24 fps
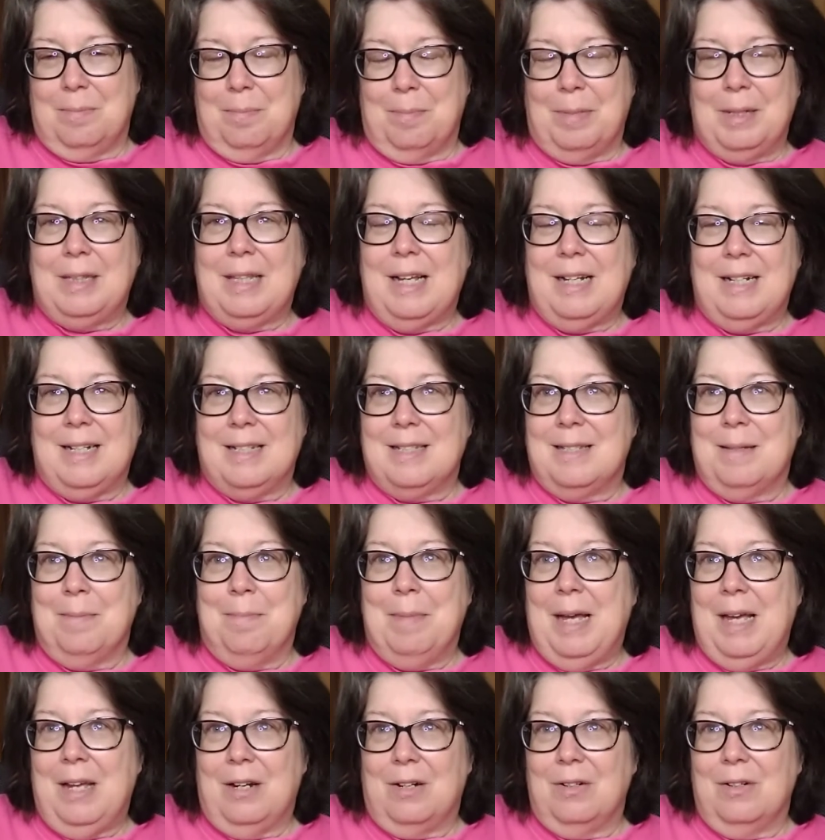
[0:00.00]
But that doesn't
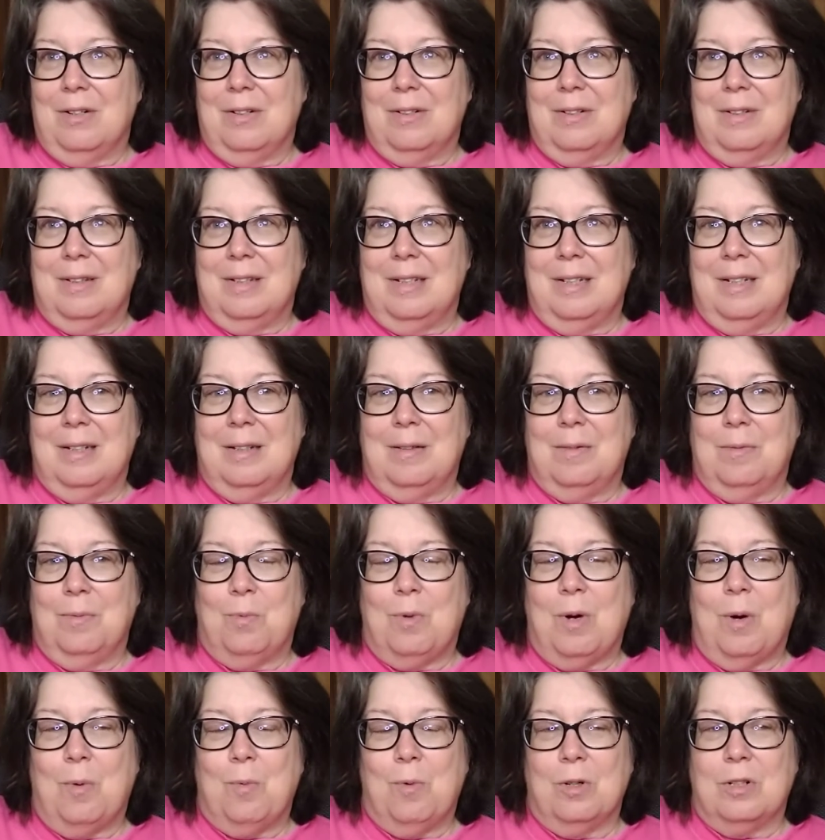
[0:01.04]
matter.
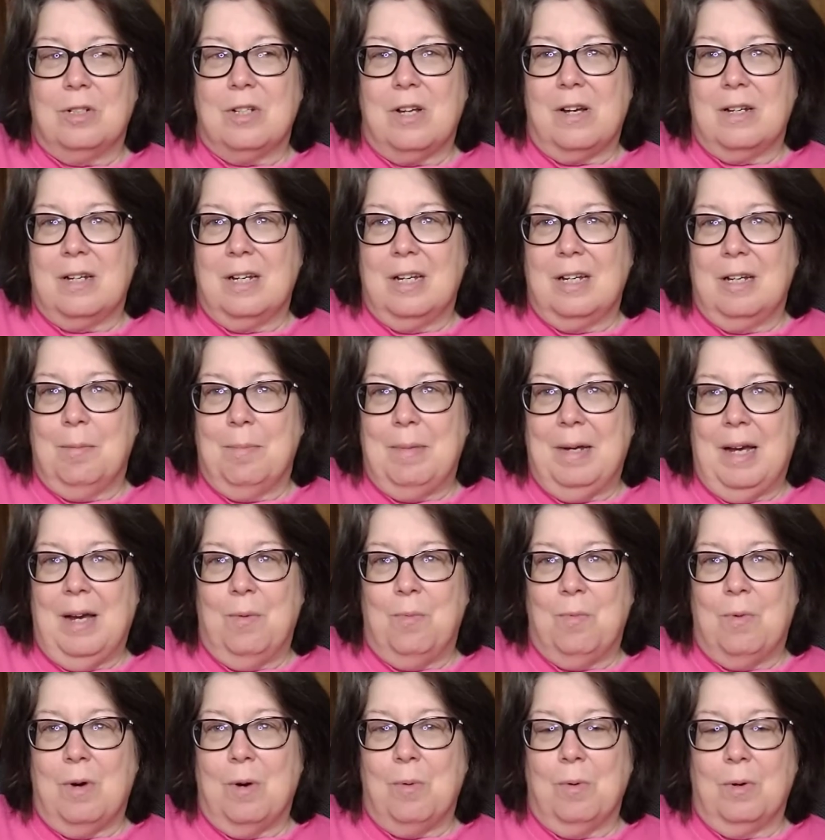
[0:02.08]
What we're talking about
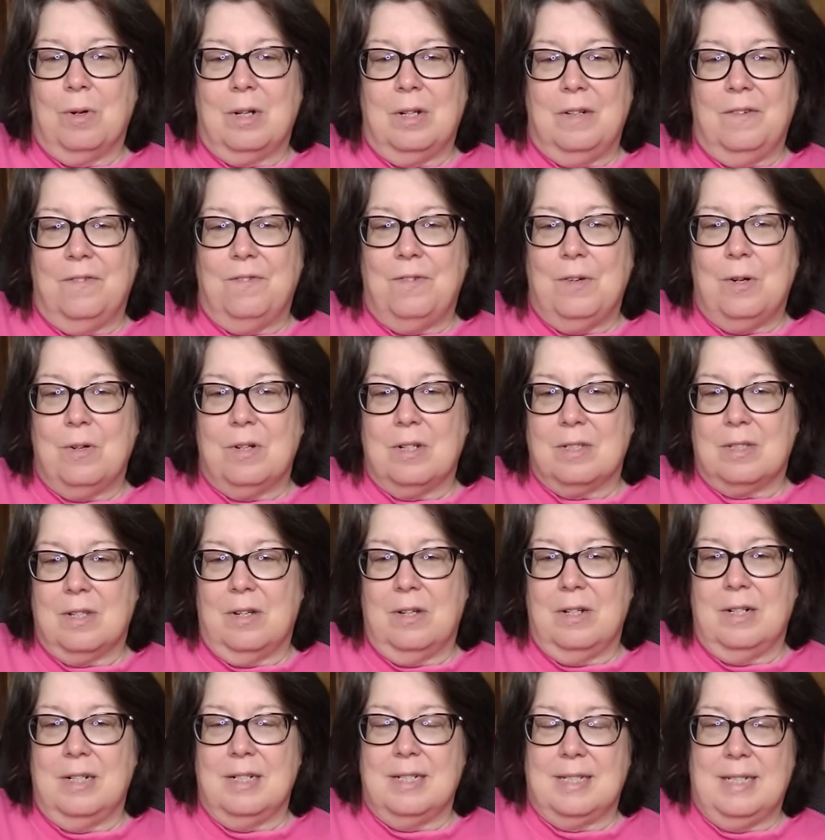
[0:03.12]
and what we're going to focus
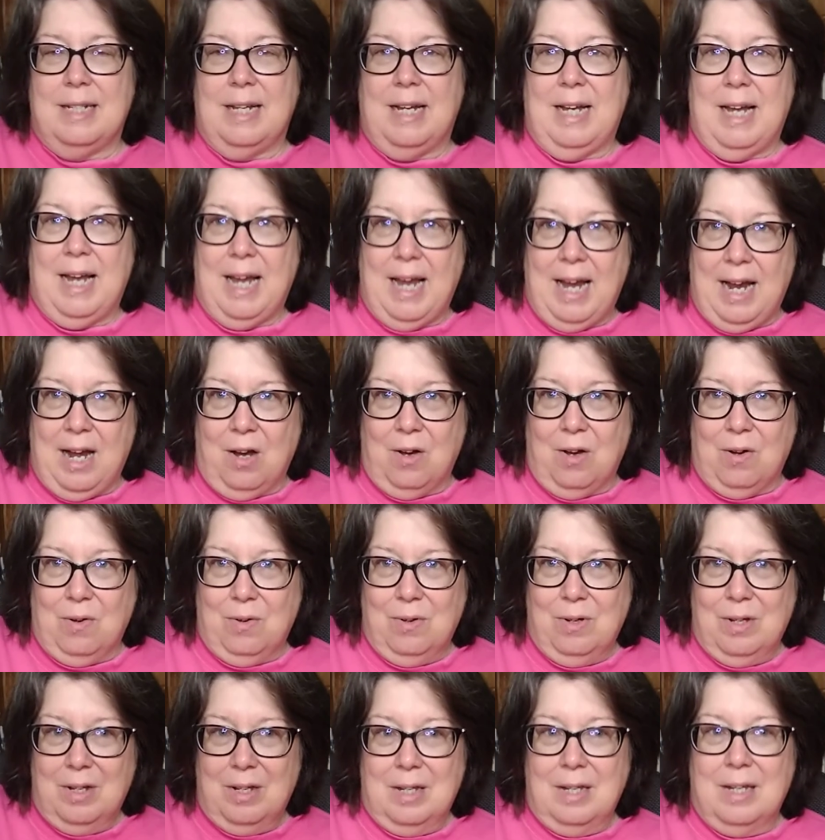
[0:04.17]
on is the how.
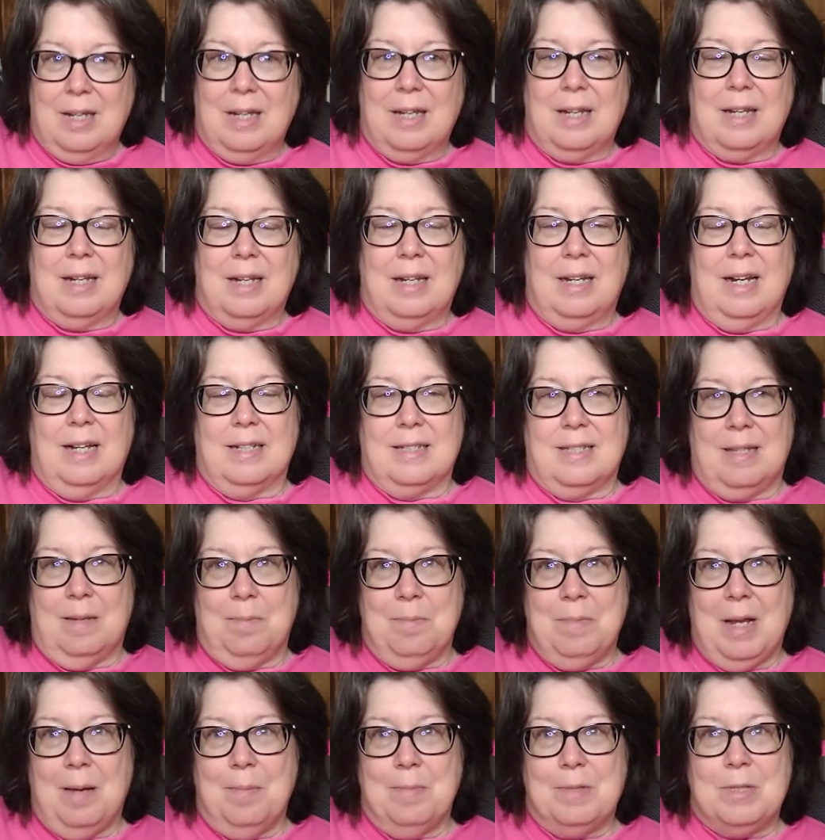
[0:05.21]
Now,
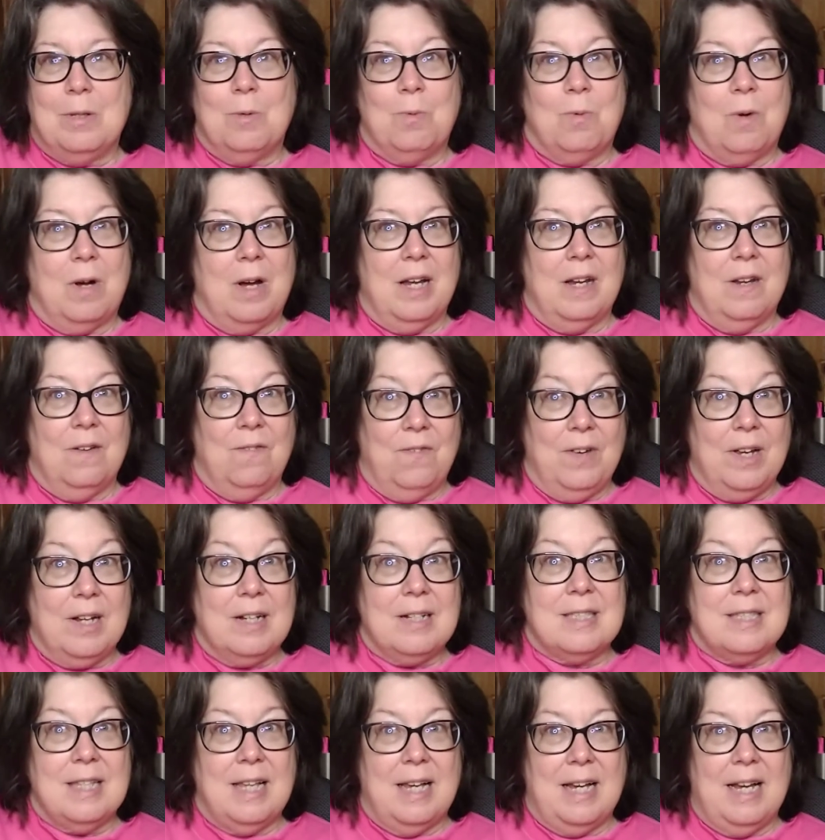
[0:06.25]
sometimes the why
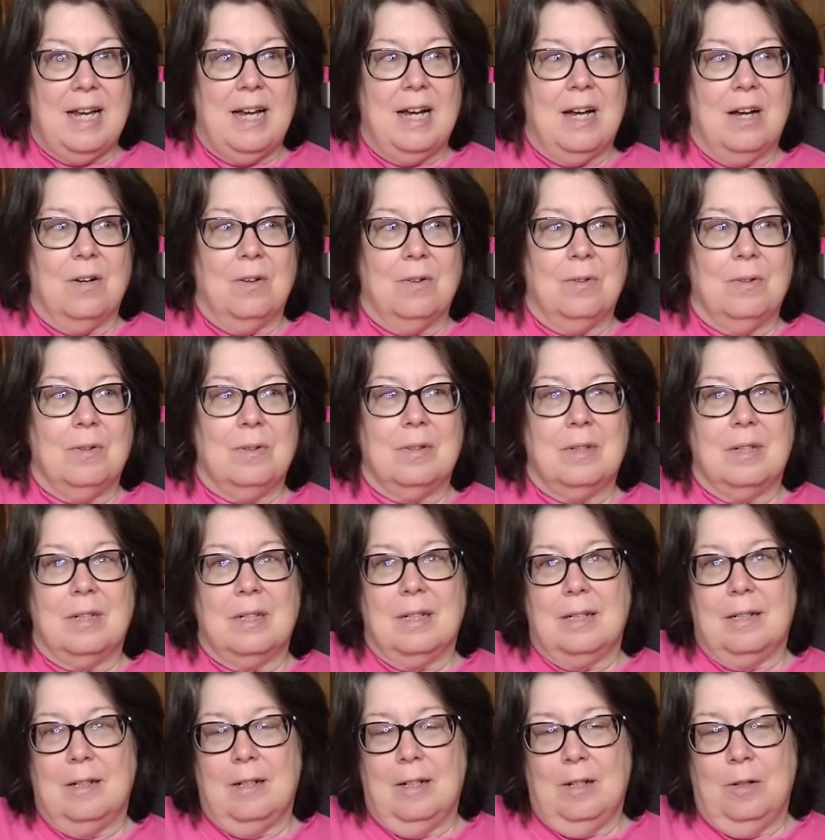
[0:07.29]
affects the how
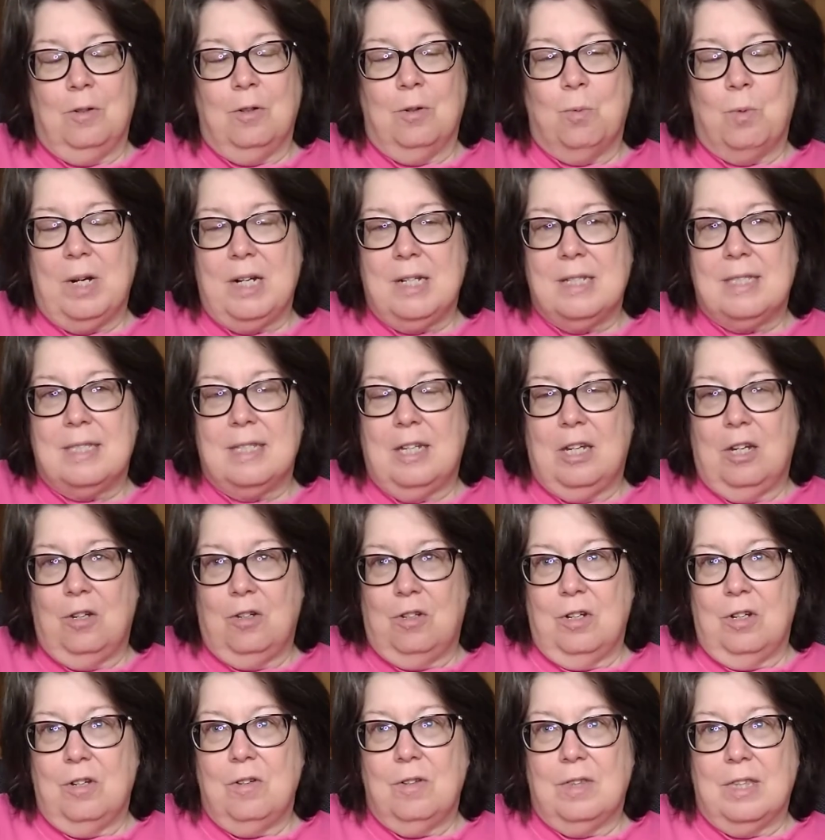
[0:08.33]
in the ways that you
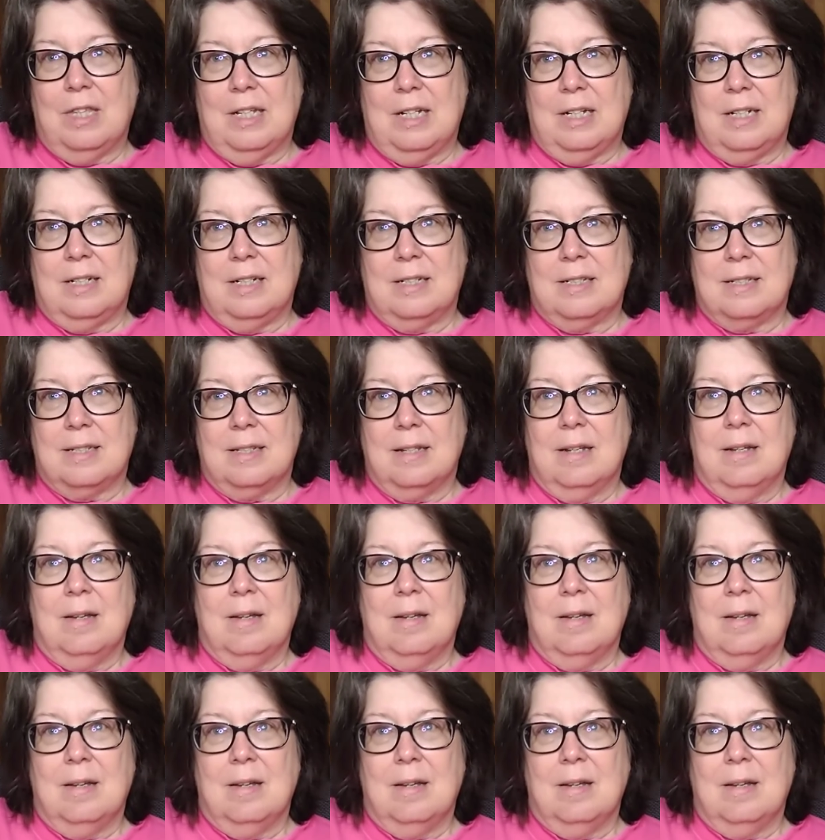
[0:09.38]
do things.